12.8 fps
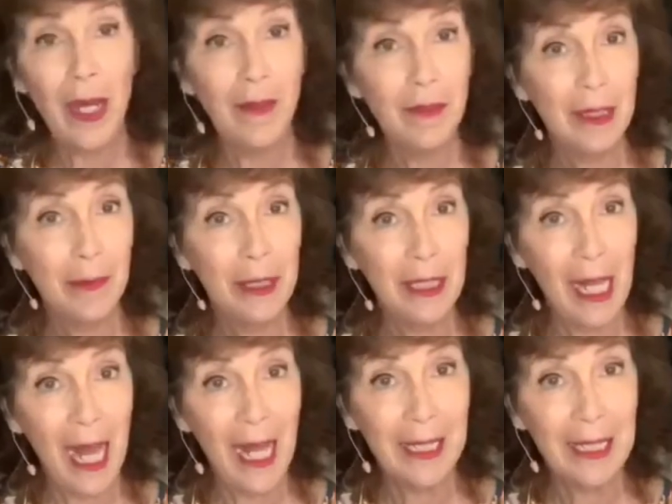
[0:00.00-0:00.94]
have some
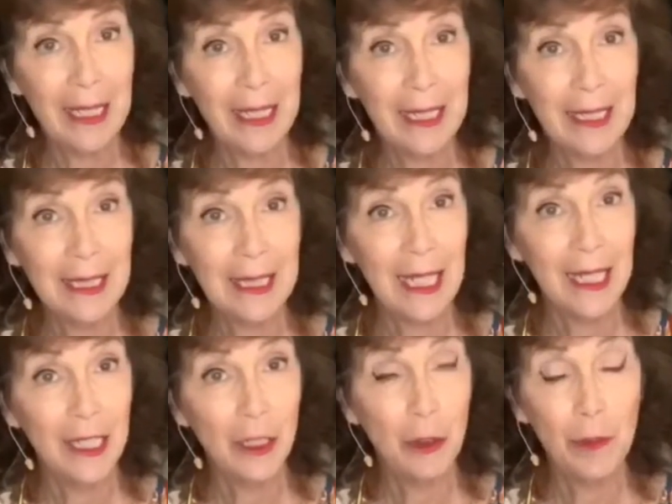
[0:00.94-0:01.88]
elastics
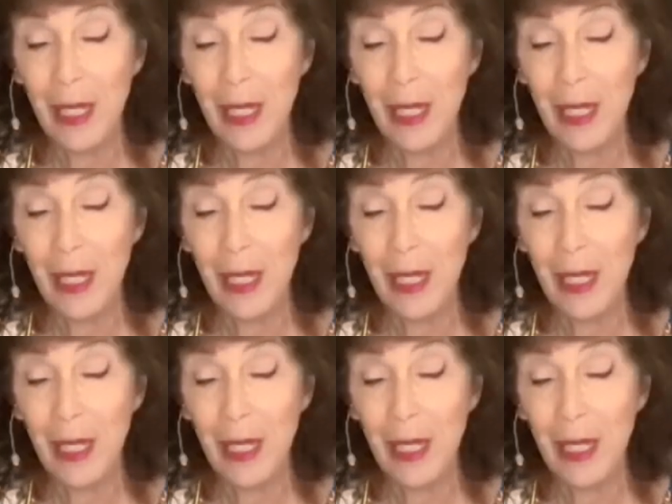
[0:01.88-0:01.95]
that you